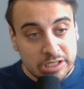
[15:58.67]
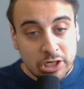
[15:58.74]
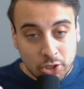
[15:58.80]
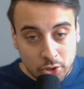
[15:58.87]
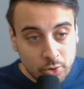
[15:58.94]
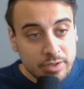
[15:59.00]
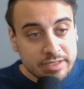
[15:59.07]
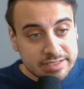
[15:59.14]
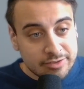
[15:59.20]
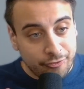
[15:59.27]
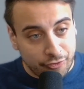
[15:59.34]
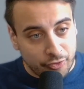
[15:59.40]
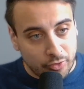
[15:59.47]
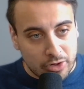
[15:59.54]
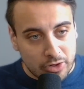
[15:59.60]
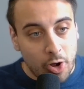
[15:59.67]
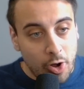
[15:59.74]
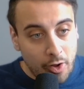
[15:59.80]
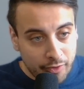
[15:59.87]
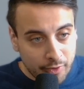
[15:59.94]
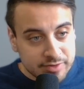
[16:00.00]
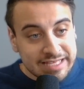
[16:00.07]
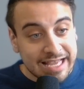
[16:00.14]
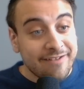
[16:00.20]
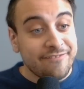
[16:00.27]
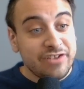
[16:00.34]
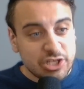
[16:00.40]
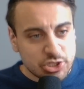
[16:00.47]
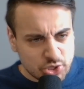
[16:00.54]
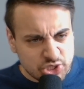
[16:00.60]
Who is it for? All those like
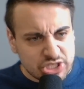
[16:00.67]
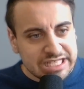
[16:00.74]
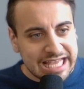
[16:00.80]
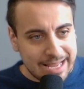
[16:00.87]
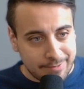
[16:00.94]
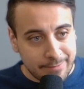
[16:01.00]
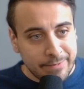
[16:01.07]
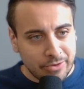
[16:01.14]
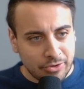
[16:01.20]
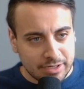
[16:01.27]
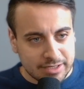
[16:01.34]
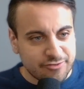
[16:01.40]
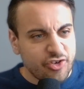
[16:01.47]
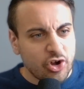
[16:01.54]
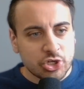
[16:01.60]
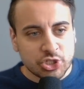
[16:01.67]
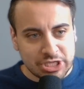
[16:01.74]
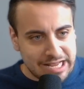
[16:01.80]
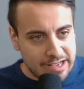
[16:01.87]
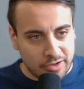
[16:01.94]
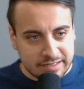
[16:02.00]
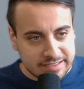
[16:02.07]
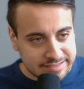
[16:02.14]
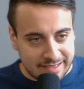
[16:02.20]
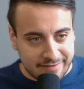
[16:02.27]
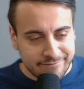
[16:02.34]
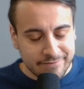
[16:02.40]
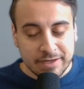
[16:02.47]
features and capabilities, functionality stuff